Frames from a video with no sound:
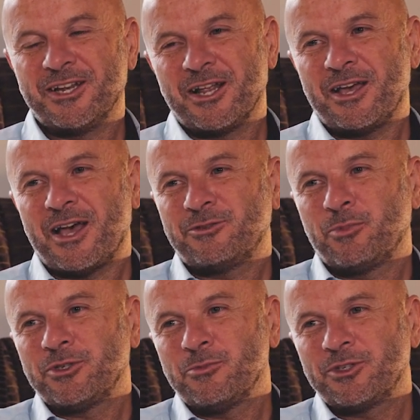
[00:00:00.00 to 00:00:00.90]
And I
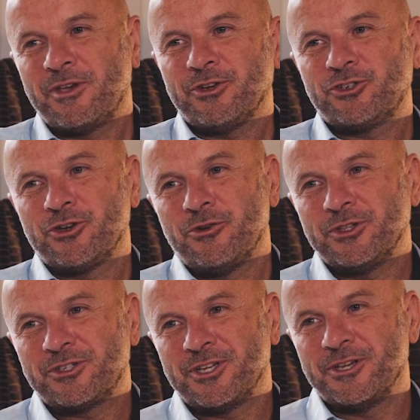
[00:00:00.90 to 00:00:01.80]
suppose it must give
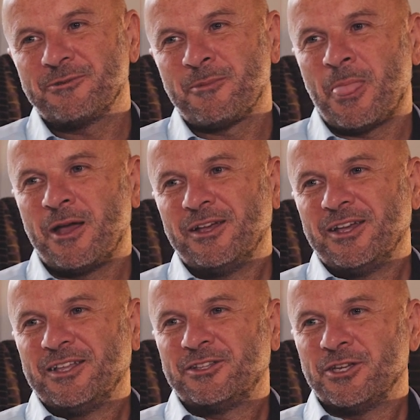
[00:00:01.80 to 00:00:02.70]
assurance to
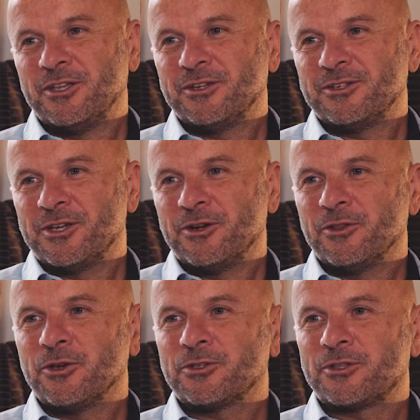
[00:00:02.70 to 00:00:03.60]

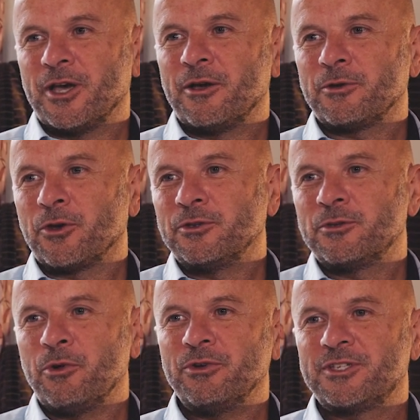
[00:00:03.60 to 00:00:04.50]
those that are going to
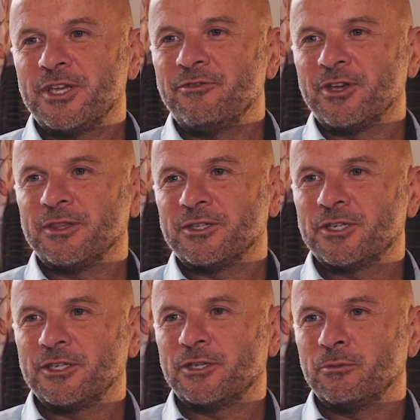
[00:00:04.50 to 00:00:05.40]
be receiving the
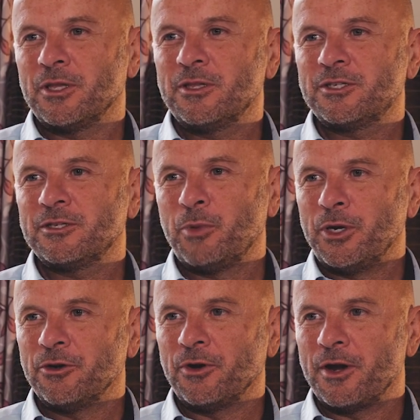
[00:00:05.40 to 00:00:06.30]
system that this has
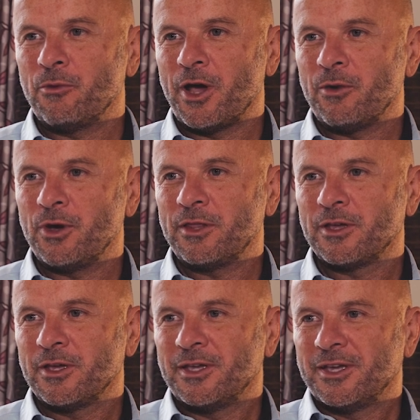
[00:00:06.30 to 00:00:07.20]
been done in a way with,
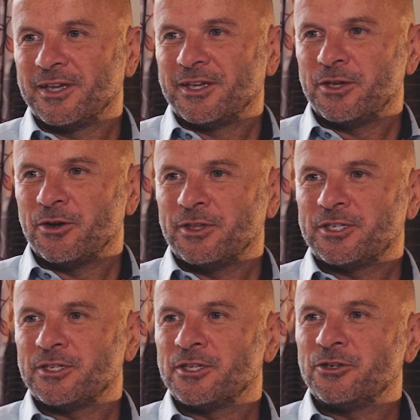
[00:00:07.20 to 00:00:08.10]

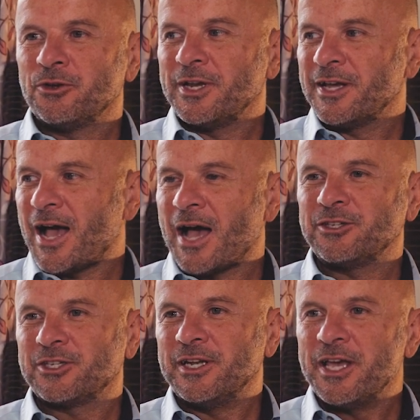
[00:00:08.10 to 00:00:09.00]
this isn't done in
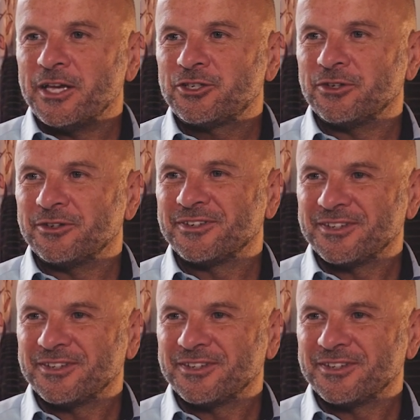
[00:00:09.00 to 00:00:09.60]
isolation,